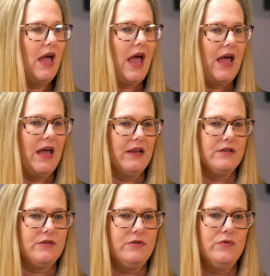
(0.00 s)

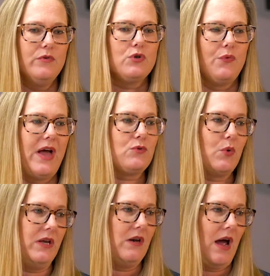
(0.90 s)
And so that's
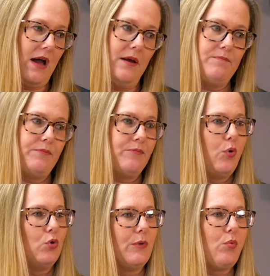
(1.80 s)
when I
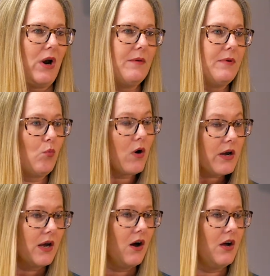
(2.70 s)
pulled up what I'd been
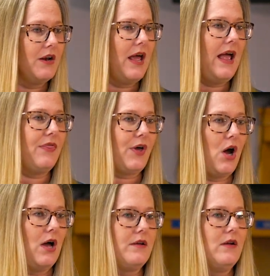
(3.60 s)
working on and
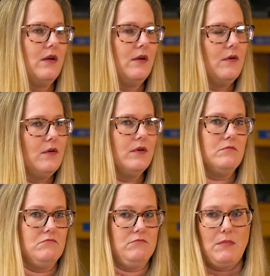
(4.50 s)
thought,
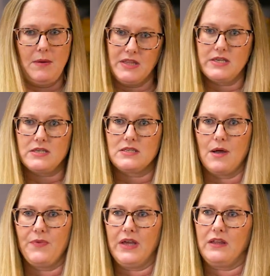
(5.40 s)
maybe this is
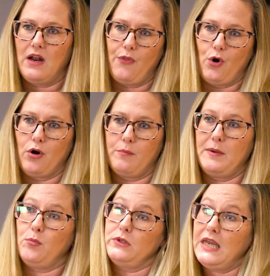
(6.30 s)
something that other
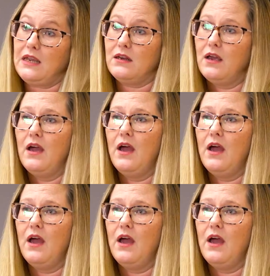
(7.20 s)
people need.